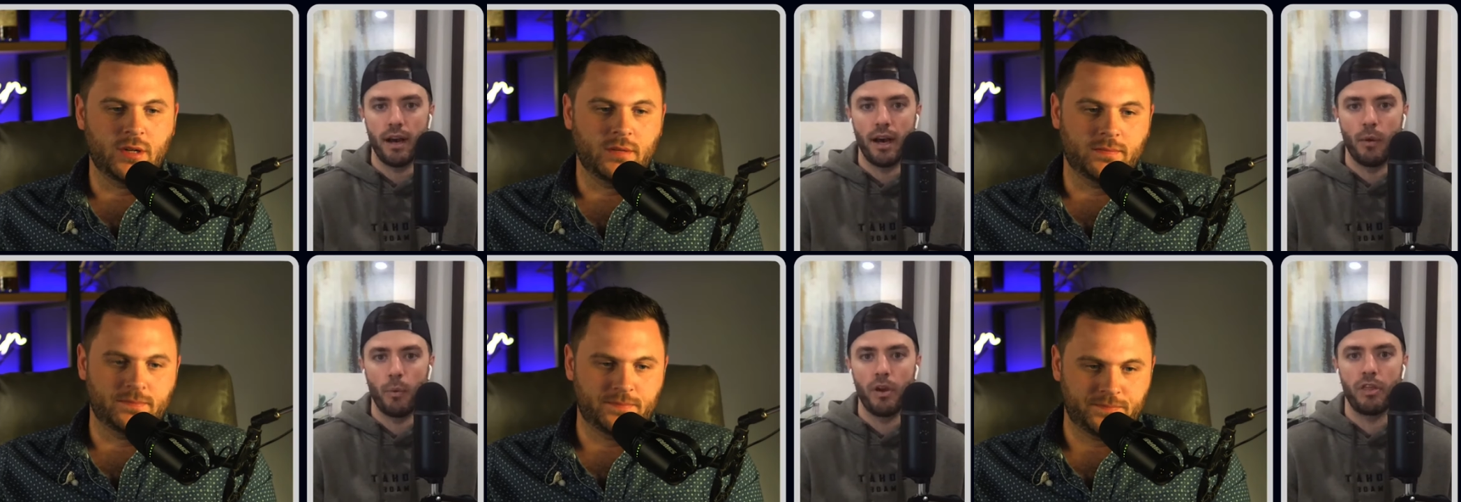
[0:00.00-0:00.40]

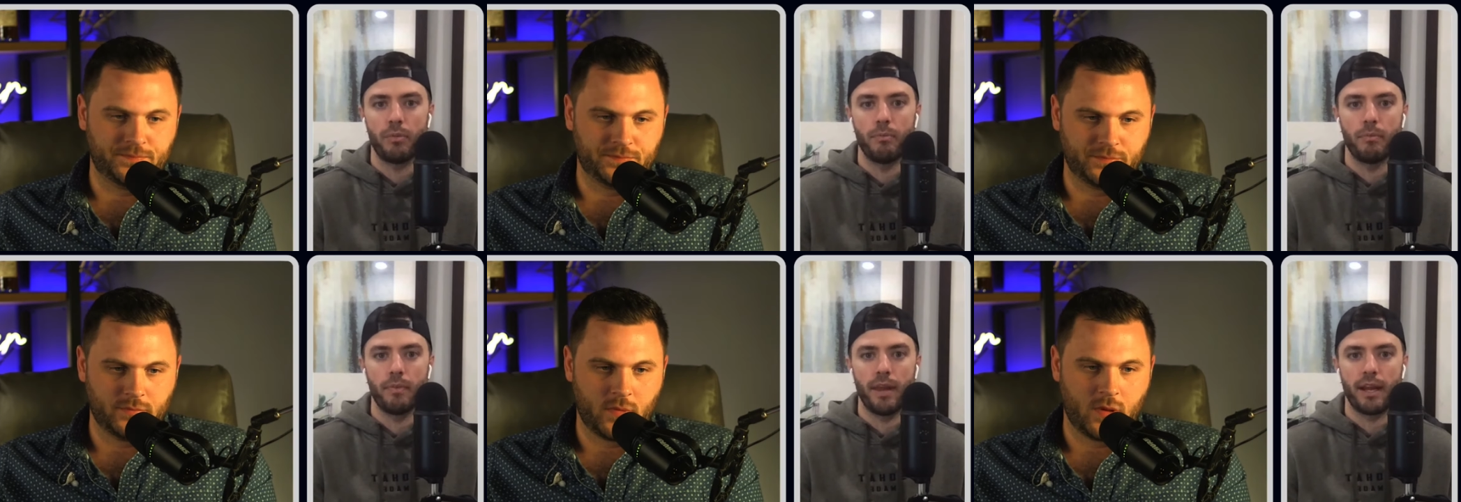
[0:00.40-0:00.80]
Speaker 1: uh,
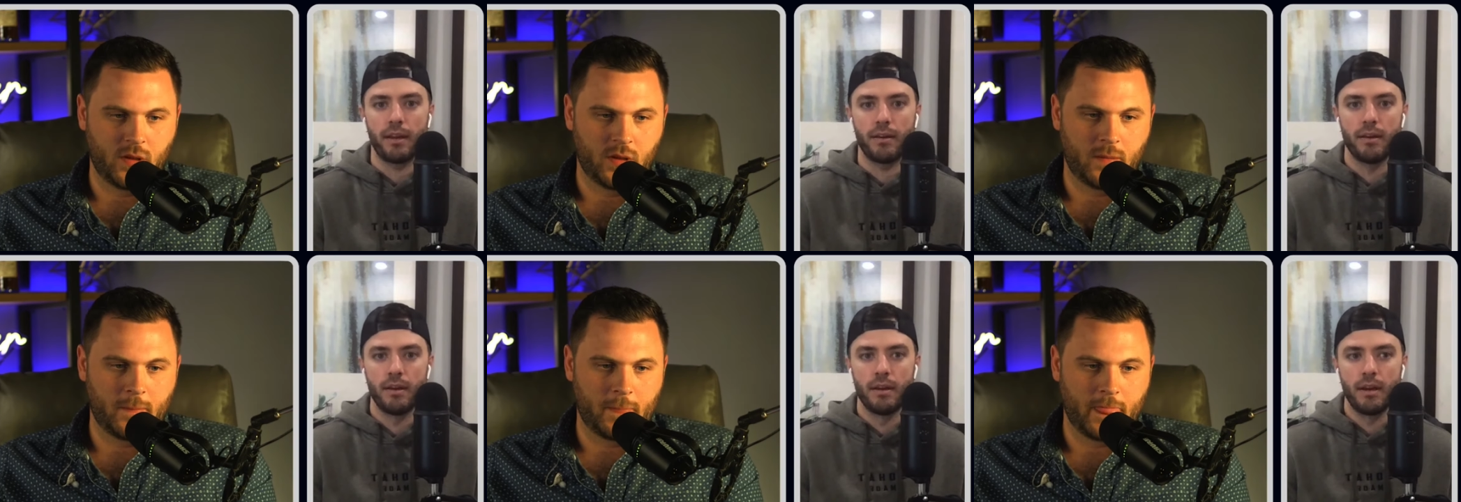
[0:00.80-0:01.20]
with
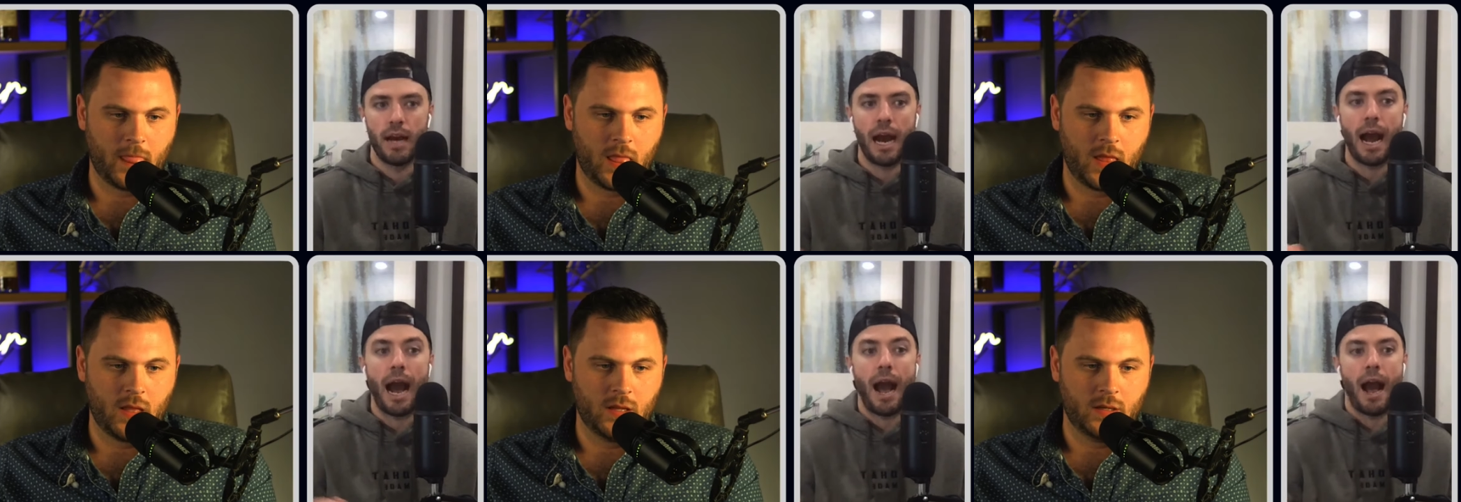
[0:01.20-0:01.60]
like
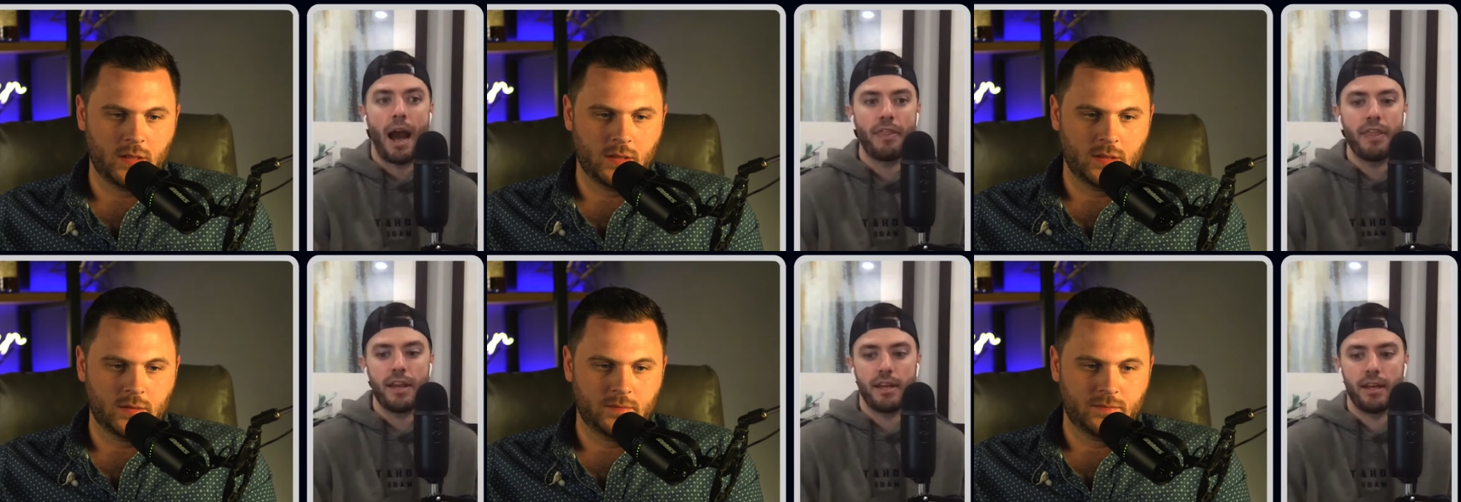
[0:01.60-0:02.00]
I,
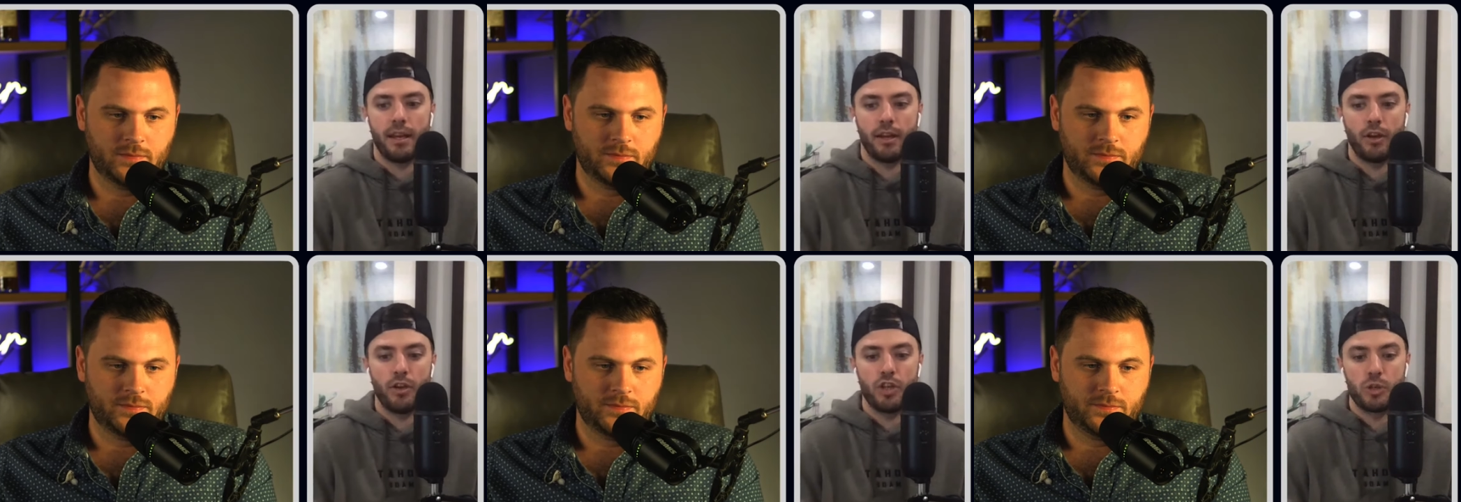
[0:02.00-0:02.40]
I think
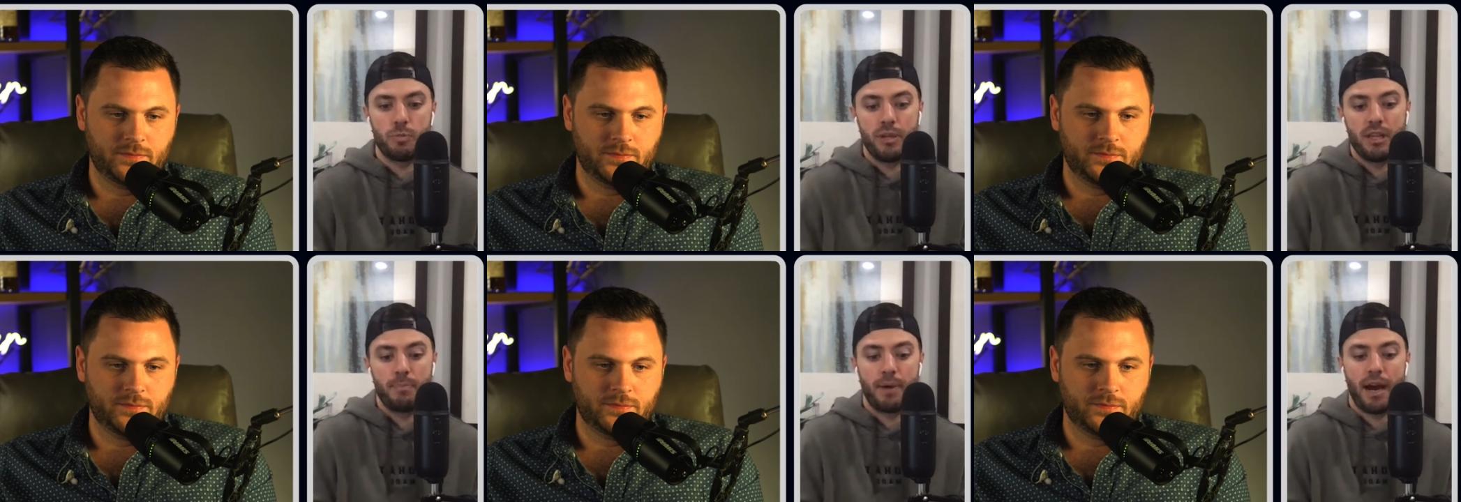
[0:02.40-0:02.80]
it could
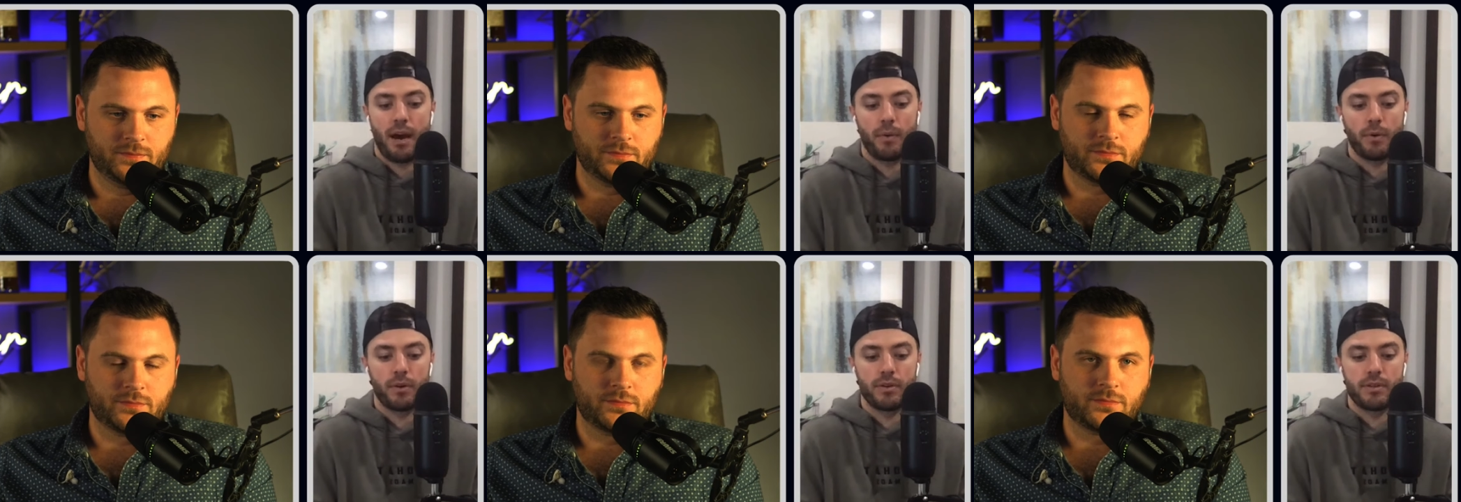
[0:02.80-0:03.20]
just be the
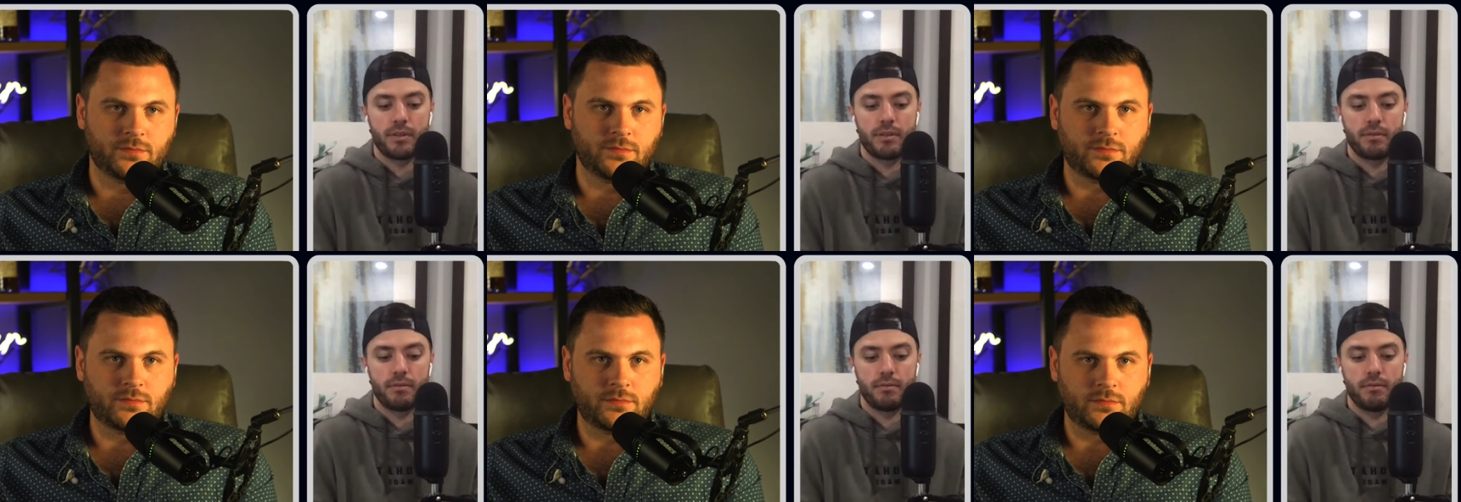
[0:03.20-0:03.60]

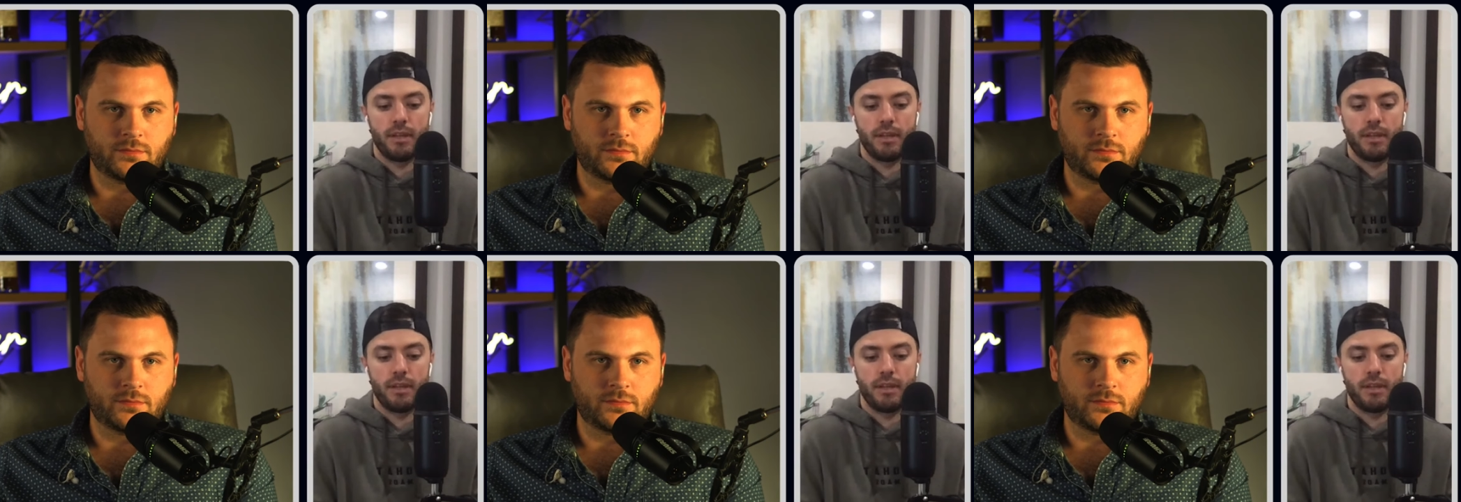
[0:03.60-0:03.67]
powers